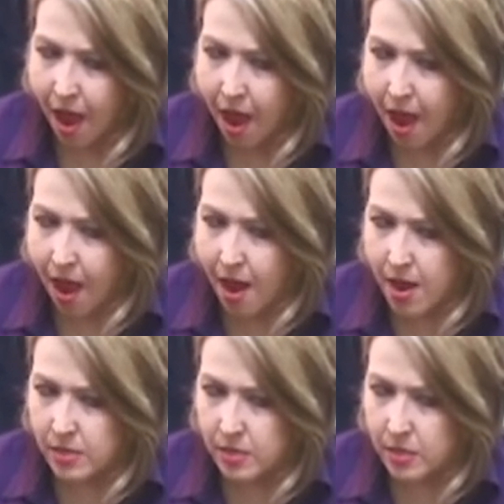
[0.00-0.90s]

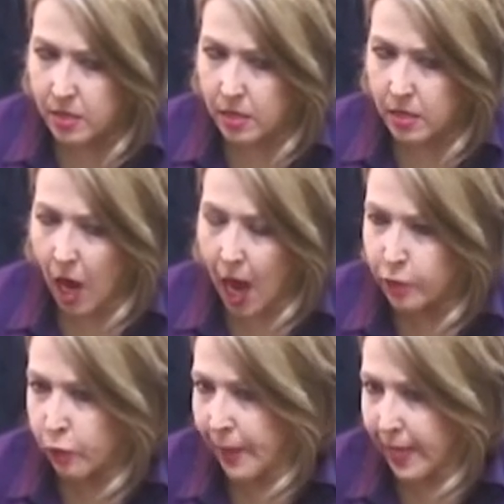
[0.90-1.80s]
and
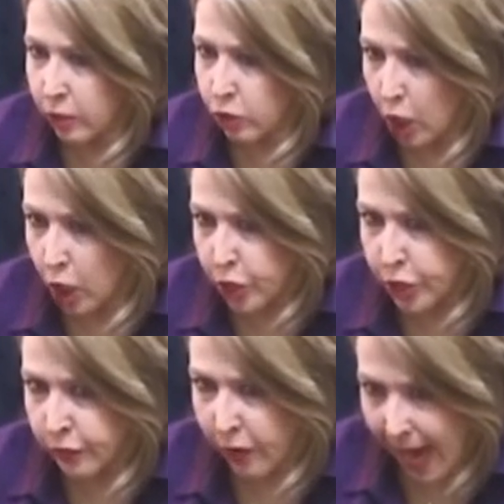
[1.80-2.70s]
contraband
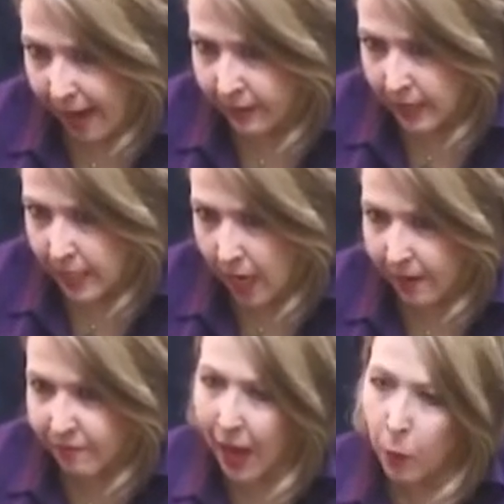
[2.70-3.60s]
charges for having the
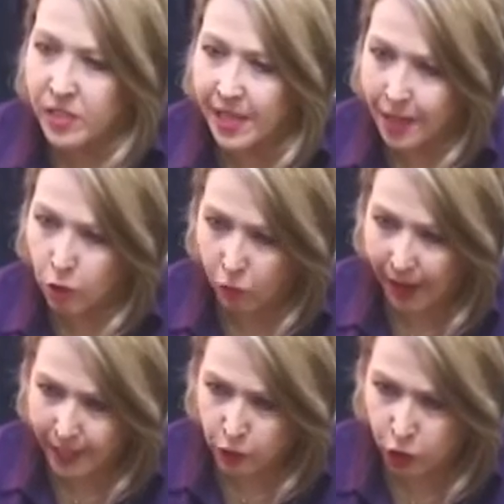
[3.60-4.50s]
knife. That was a
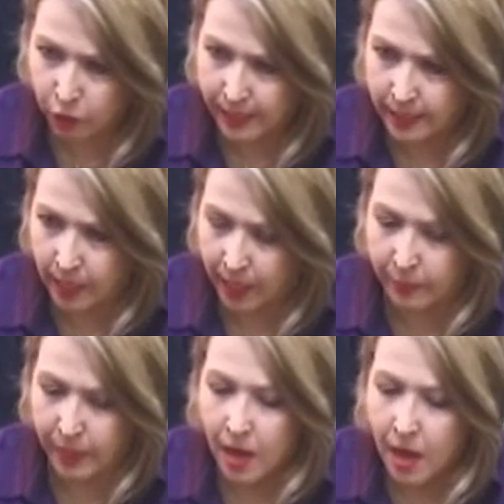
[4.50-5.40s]
grand jury
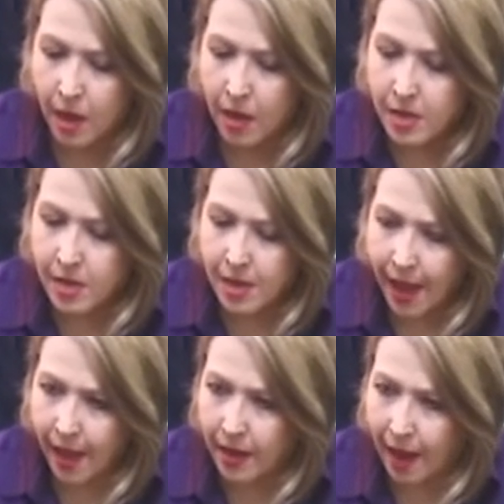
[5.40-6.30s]
indictment.
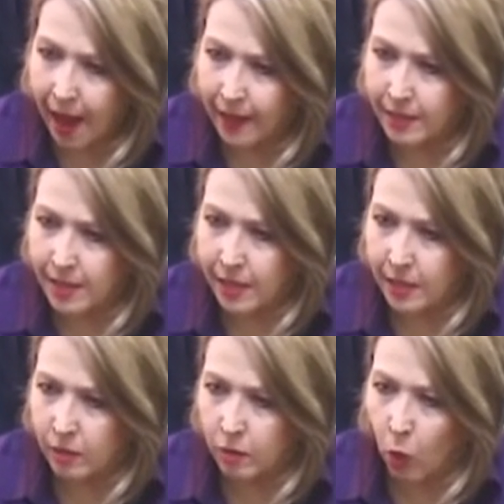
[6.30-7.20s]
Yet, at
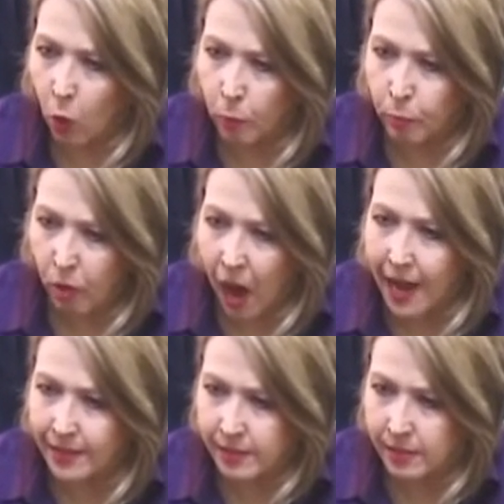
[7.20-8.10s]
the nolle
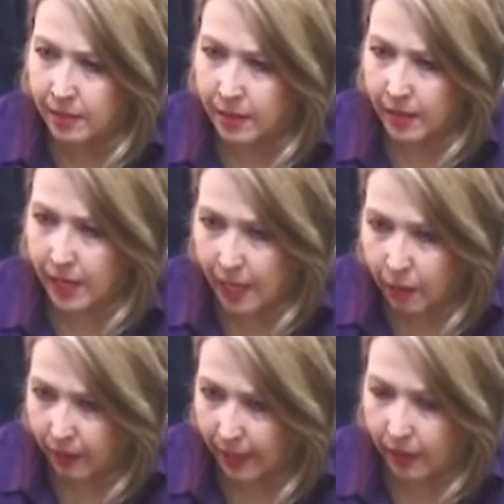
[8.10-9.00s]
pros
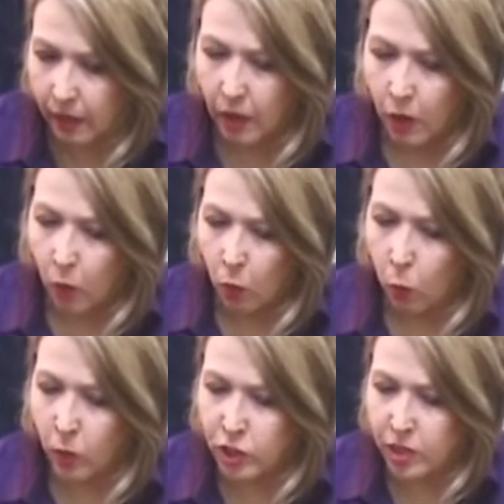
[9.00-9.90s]
hearing,
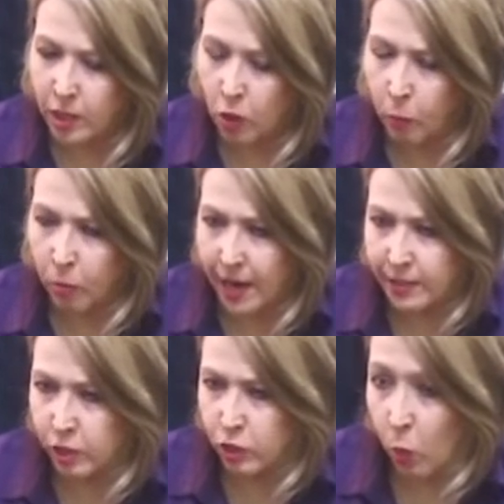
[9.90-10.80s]
which they nolle pros
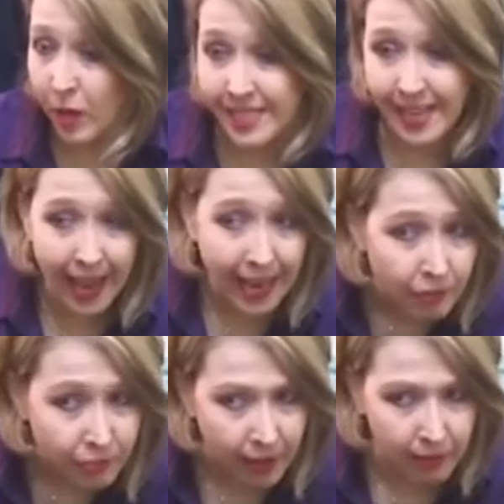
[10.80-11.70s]
the 28
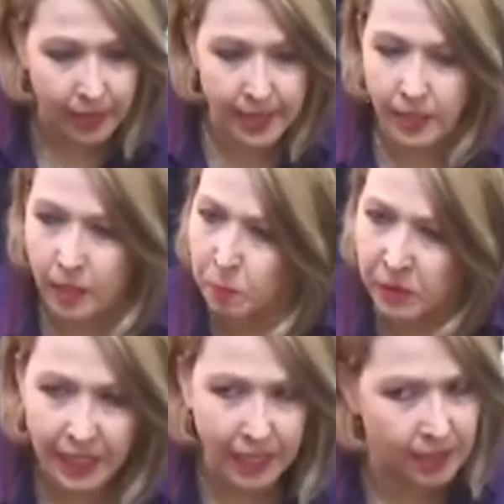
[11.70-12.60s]
felonies, a
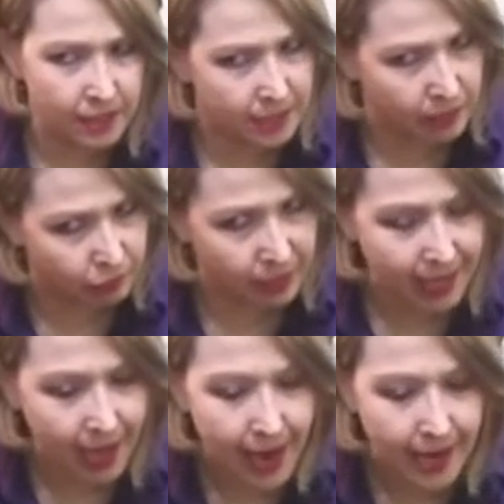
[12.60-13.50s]
completely different
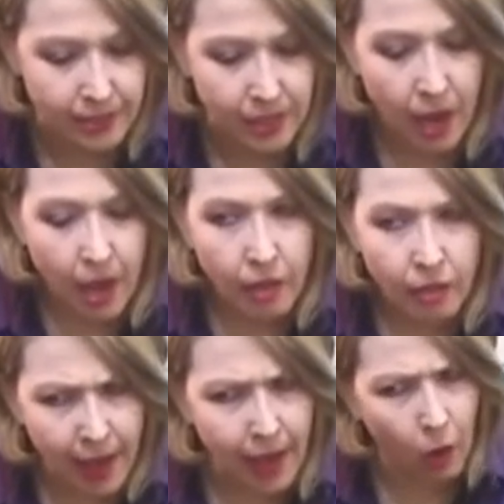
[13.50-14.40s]
case,
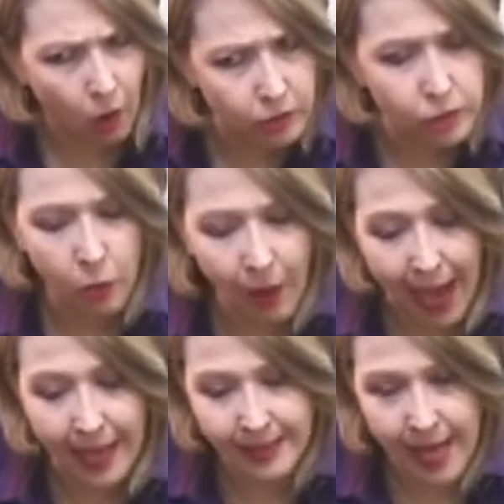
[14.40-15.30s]
they also,
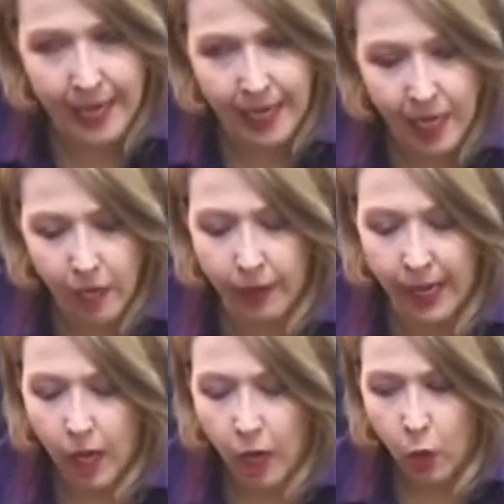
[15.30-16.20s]
at that
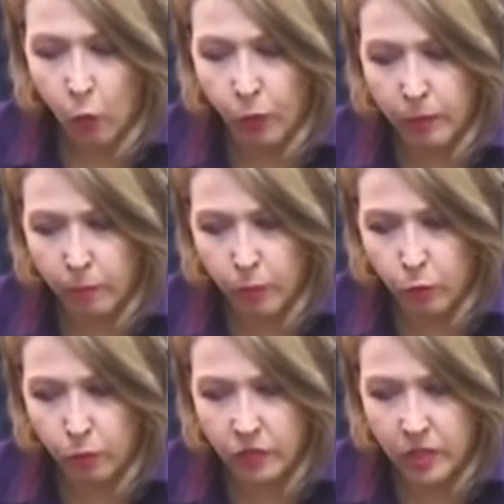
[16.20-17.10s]
hearing,
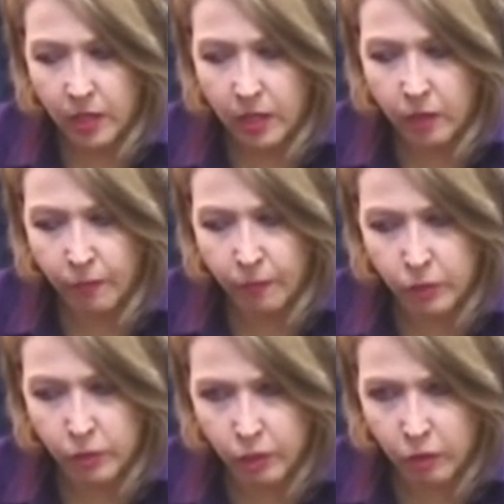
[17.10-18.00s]
removed the
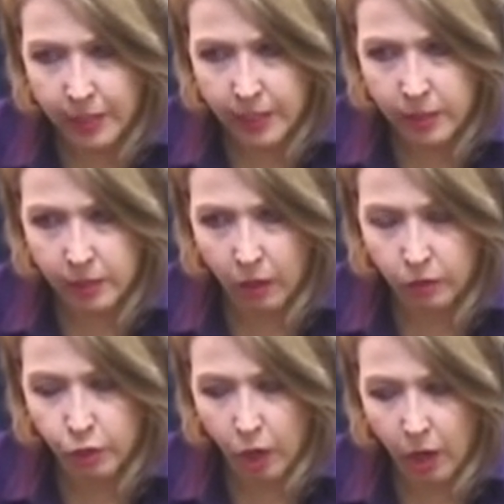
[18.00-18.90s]
first-degree assault
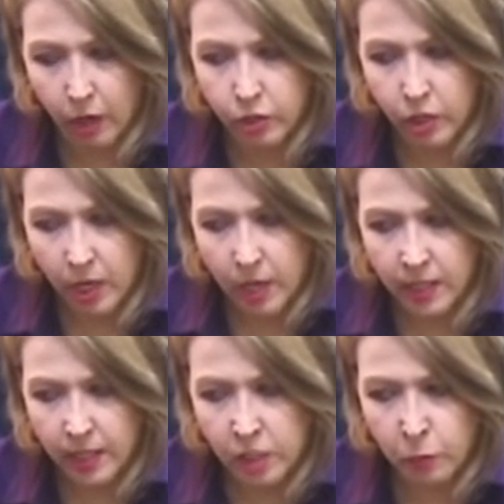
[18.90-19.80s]
charge, the
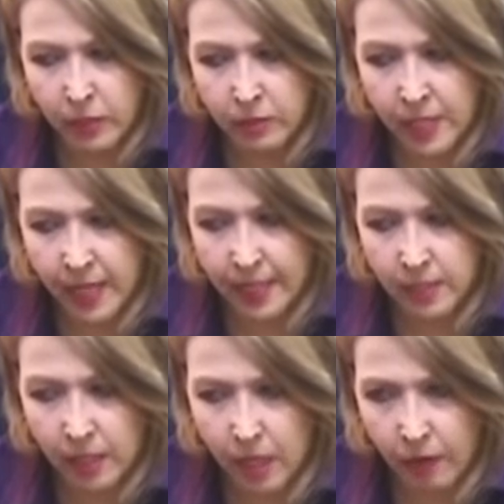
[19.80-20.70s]
conspiracy
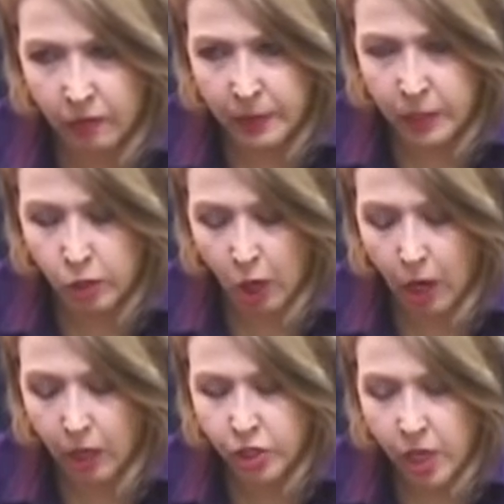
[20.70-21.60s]
against the government
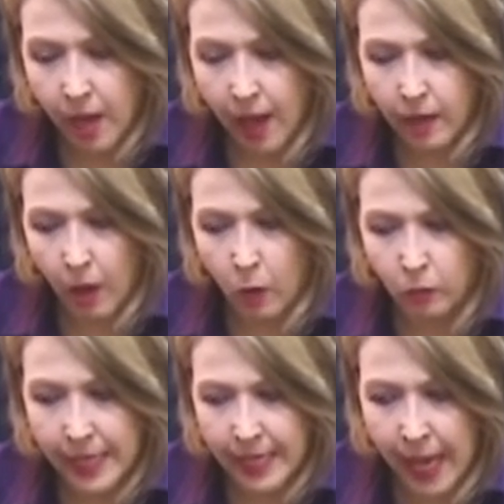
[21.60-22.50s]
charge and
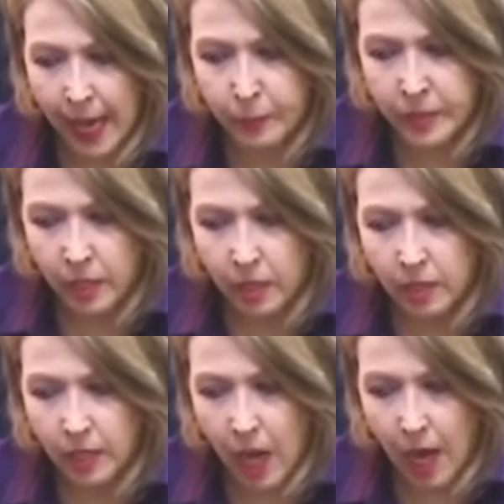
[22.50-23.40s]
only kept
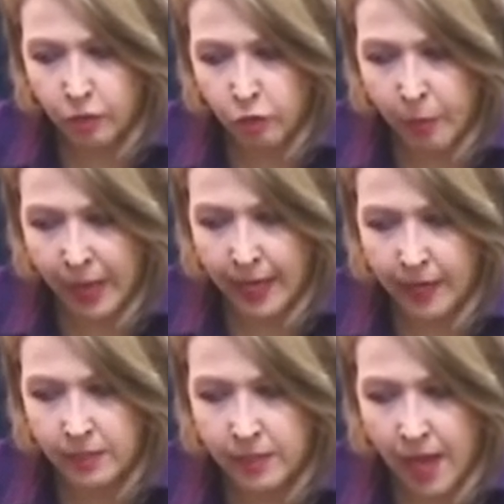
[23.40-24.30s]
the
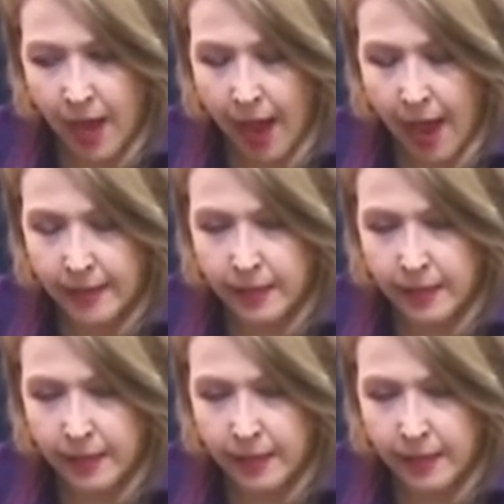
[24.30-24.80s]
contraband and the